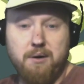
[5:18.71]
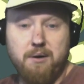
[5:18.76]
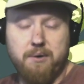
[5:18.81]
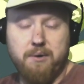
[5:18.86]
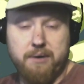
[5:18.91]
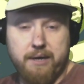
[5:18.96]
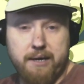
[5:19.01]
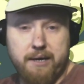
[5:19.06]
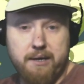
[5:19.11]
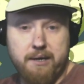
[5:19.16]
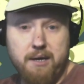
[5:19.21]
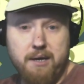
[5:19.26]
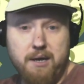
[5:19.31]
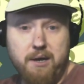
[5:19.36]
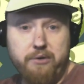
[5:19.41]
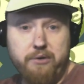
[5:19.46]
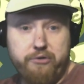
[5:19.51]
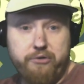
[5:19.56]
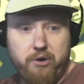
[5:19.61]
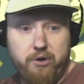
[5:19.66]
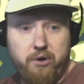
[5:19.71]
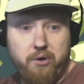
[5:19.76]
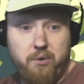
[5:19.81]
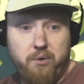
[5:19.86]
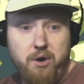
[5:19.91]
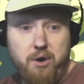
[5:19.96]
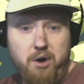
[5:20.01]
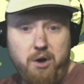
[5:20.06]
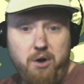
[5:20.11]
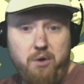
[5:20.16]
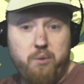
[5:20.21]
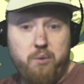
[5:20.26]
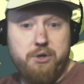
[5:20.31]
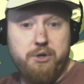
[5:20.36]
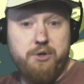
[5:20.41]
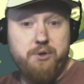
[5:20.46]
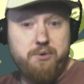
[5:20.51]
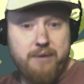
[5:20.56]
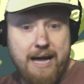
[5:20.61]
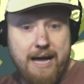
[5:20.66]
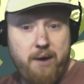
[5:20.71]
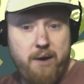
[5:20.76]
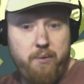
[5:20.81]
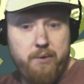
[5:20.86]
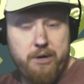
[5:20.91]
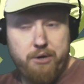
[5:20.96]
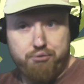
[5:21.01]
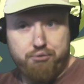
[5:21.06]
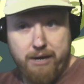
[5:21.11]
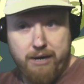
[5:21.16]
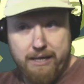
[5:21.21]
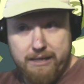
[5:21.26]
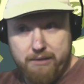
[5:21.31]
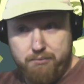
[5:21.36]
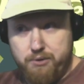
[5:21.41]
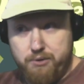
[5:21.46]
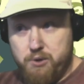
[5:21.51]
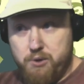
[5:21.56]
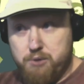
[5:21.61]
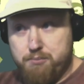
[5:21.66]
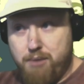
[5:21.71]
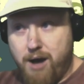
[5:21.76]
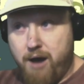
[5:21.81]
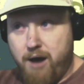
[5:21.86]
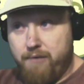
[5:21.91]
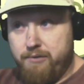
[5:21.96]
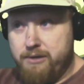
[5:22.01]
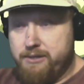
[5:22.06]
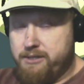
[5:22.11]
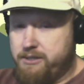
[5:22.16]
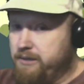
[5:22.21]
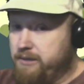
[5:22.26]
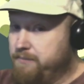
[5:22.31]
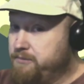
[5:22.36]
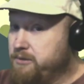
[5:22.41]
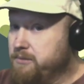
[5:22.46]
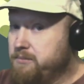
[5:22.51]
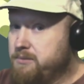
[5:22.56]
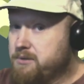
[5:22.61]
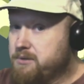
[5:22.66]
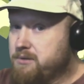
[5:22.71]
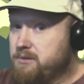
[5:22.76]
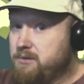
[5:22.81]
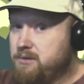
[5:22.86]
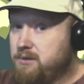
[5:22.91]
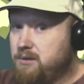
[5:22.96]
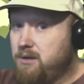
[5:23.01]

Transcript: Okay, so we do that. We greatly reduce poverty symptoms.